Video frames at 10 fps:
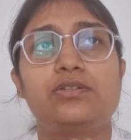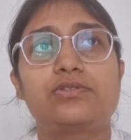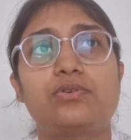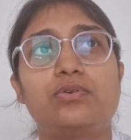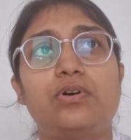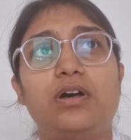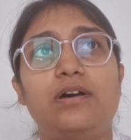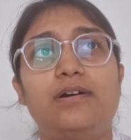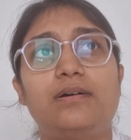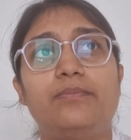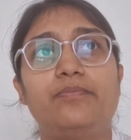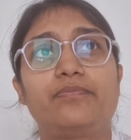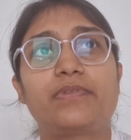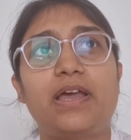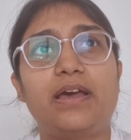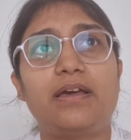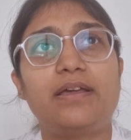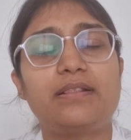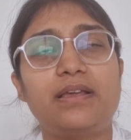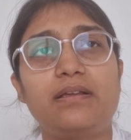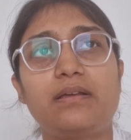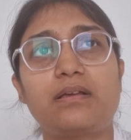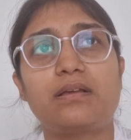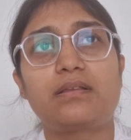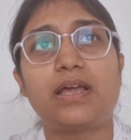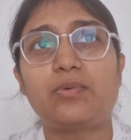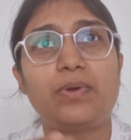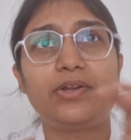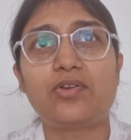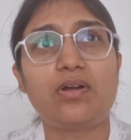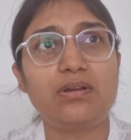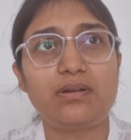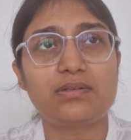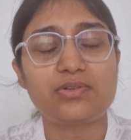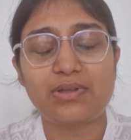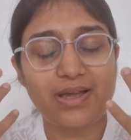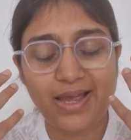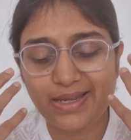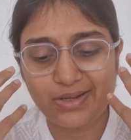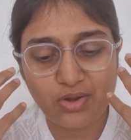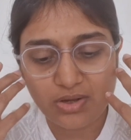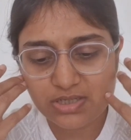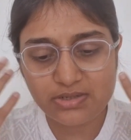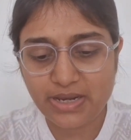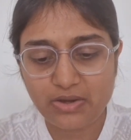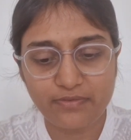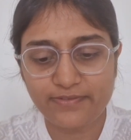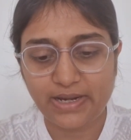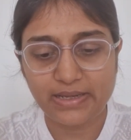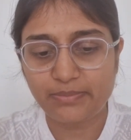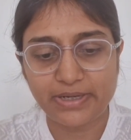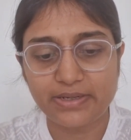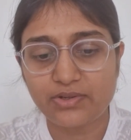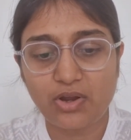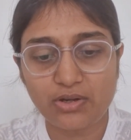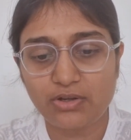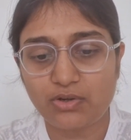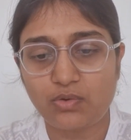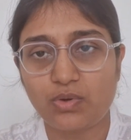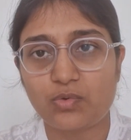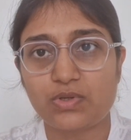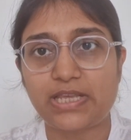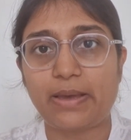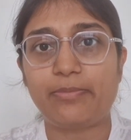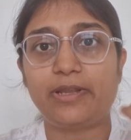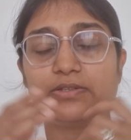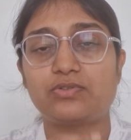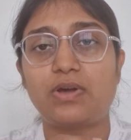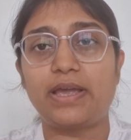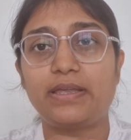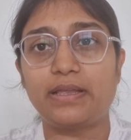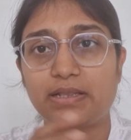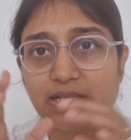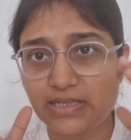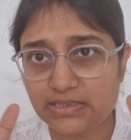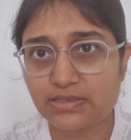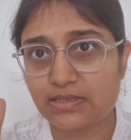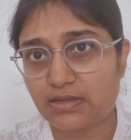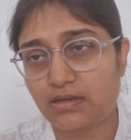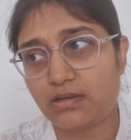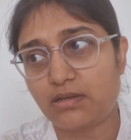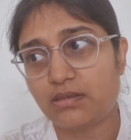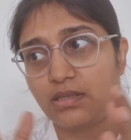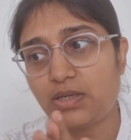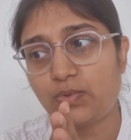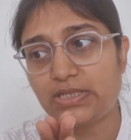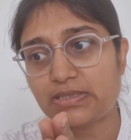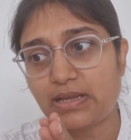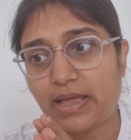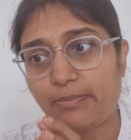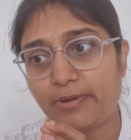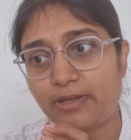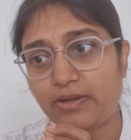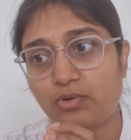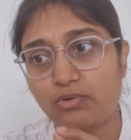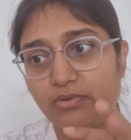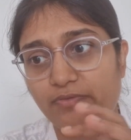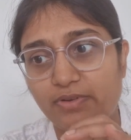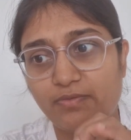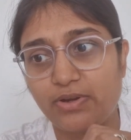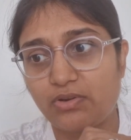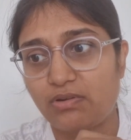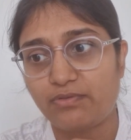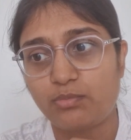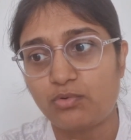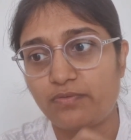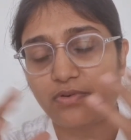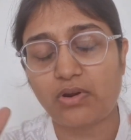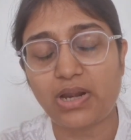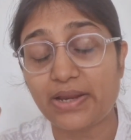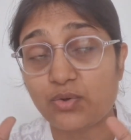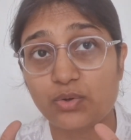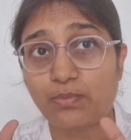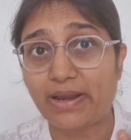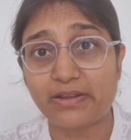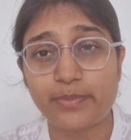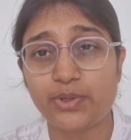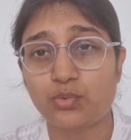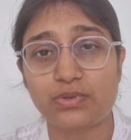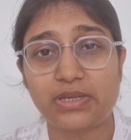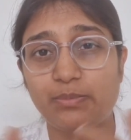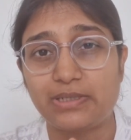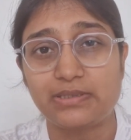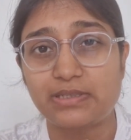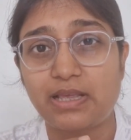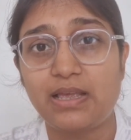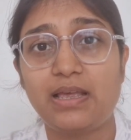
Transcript: So, I think that went on. So, I lost track of time. I did not know what was happening. So, at least 3 weeks that happened. I don't know if it went on for more. For all I know, it might have been 2-3 months.